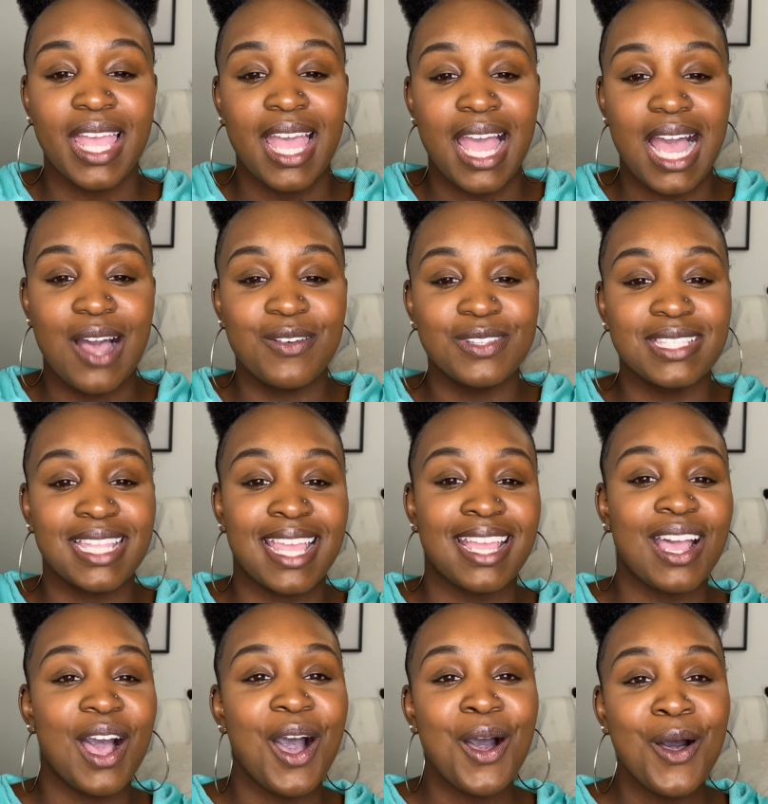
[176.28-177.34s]
I was
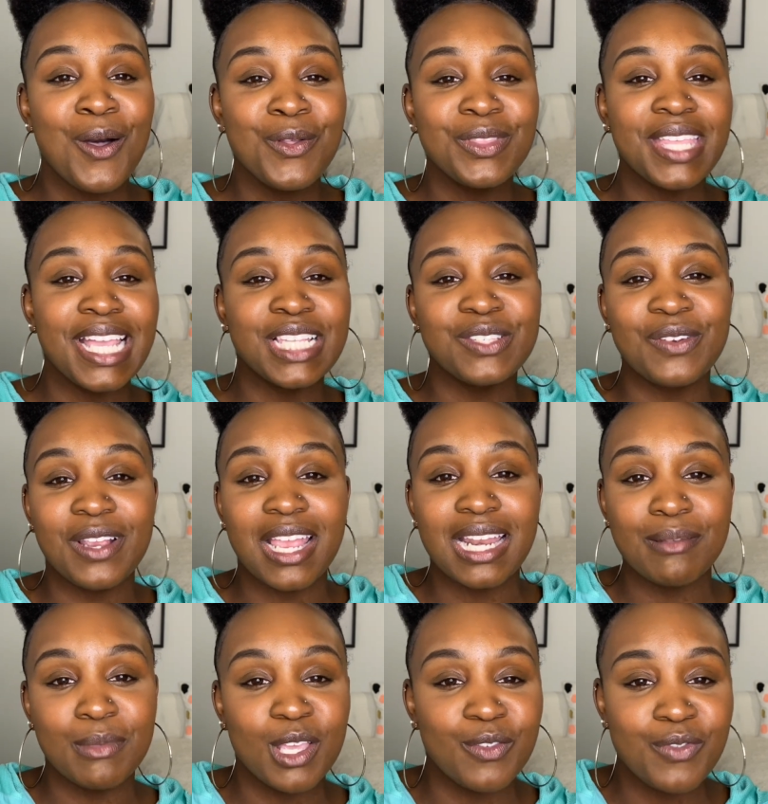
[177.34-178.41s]
like, oh, thanks for
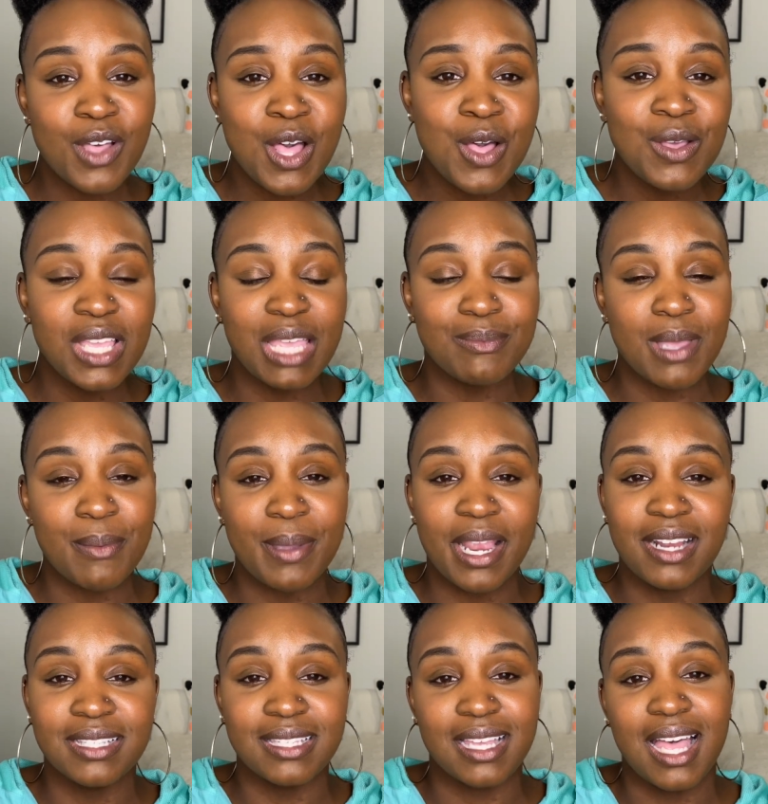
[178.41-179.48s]
getting me a phone. Gave my
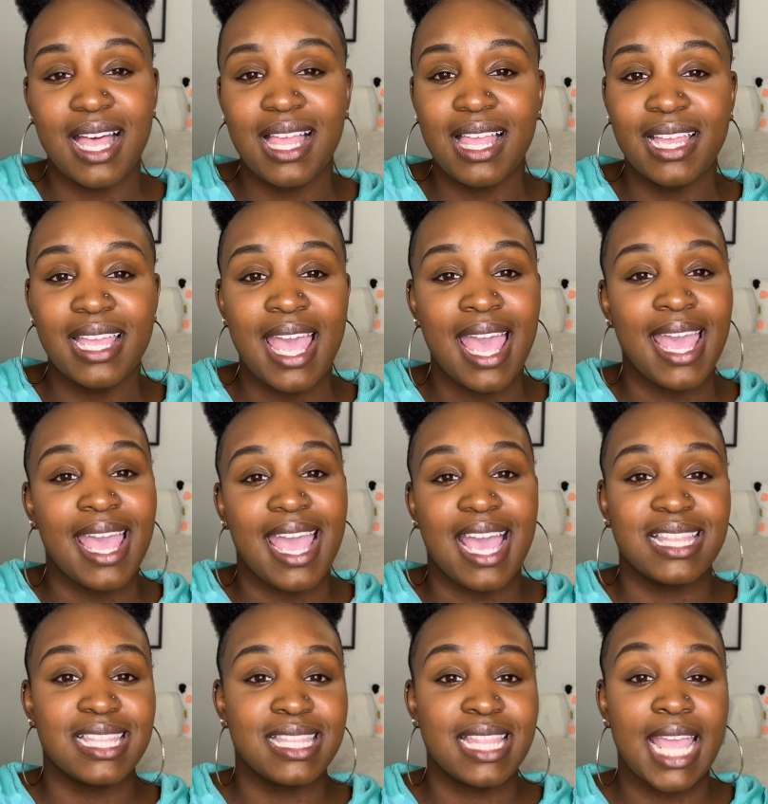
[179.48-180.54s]
parents a hug.
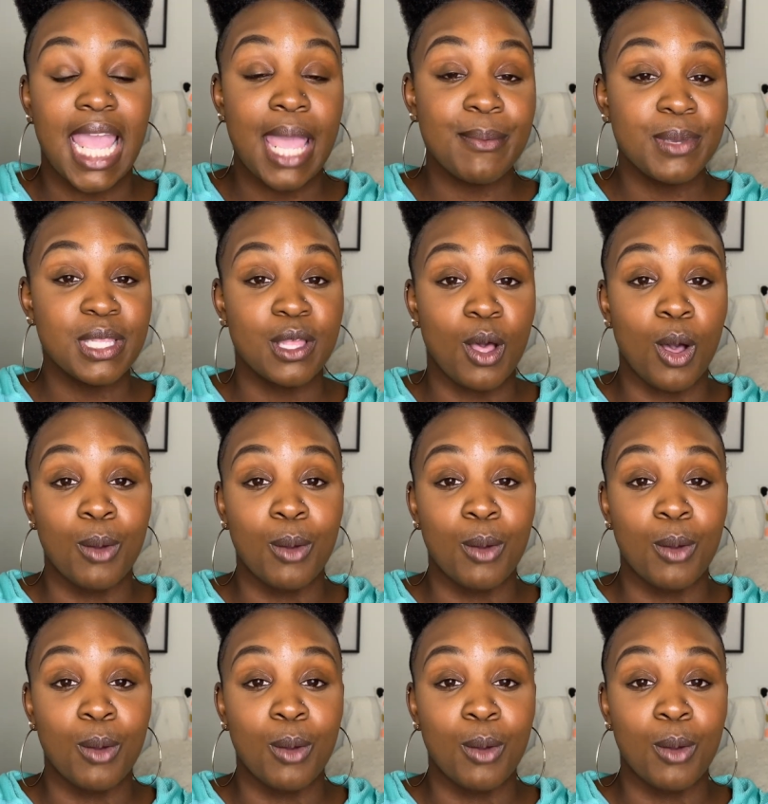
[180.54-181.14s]
And then they gave me the whole